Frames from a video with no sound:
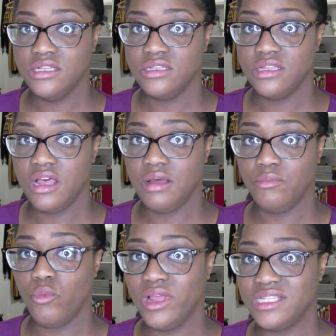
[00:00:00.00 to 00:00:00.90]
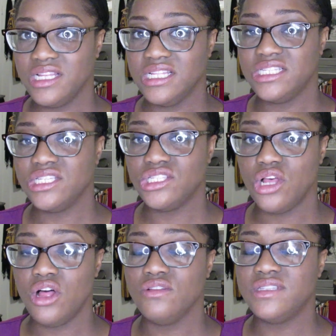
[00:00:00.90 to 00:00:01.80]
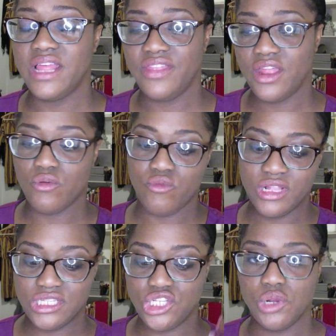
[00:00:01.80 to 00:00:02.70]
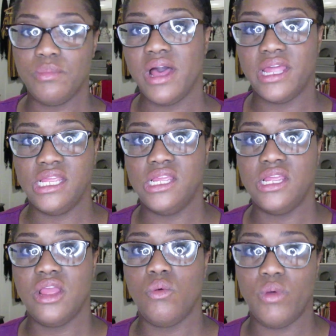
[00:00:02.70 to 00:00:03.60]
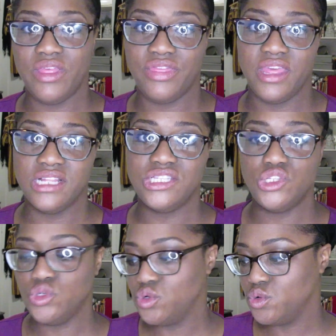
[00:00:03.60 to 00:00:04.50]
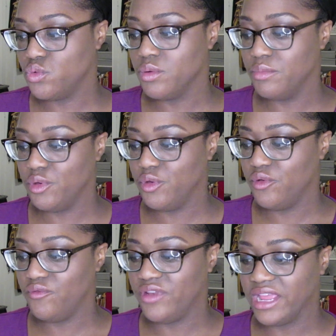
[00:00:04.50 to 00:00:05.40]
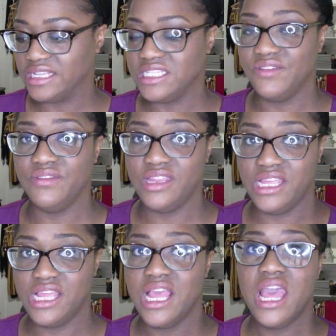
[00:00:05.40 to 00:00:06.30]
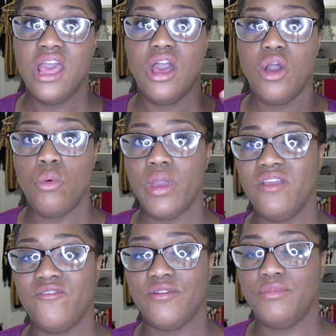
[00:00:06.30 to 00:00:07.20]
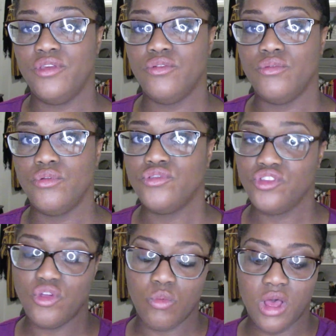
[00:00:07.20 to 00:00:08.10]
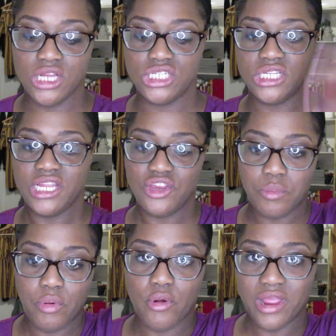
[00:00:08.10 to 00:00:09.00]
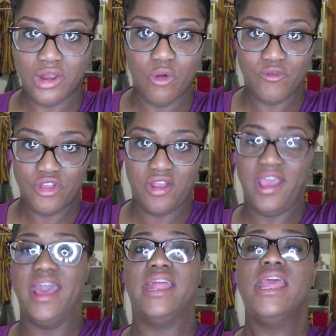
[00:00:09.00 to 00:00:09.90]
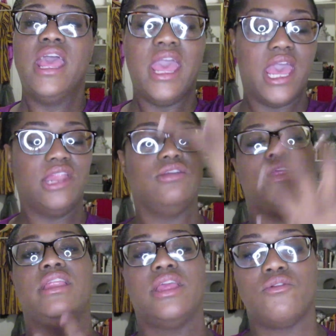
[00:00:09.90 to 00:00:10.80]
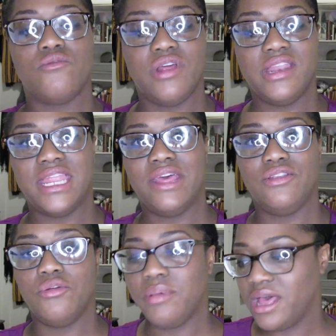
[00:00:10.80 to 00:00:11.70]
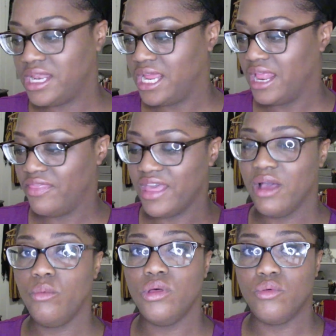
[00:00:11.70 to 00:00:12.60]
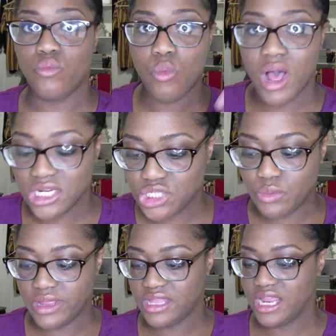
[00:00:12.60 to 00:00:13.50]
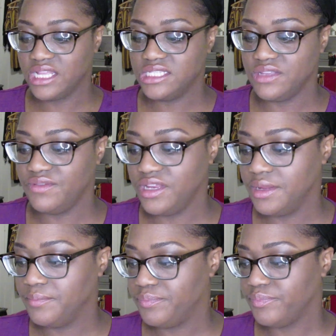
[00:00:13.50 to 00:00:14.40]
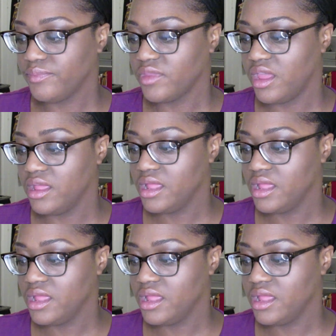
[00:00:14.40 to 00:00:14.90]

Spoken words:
Wait till it dissolves and then rinse your body with it to remove negativity away from you. So you're washing it and you're pouring it over your head and you're letting it run down your body, and that will wash away the negativity. Okay.